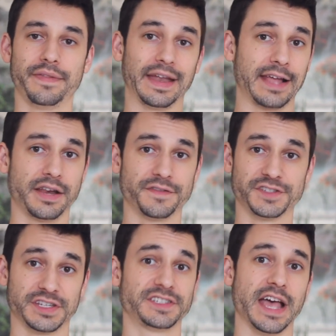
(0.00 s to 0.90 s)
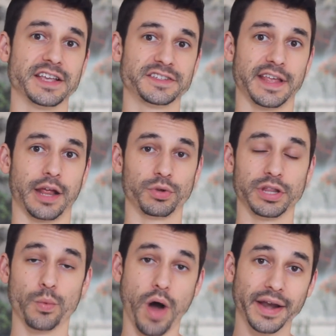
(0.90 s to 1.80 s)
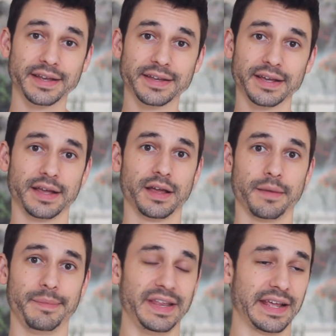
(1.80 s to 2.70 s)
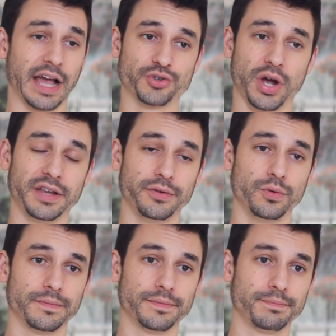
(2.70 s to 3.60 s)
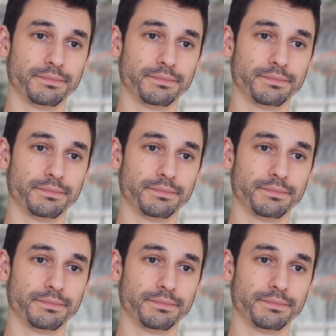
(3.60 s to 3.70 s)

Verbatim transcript: that kind of success that I really wanted, meaning I tried to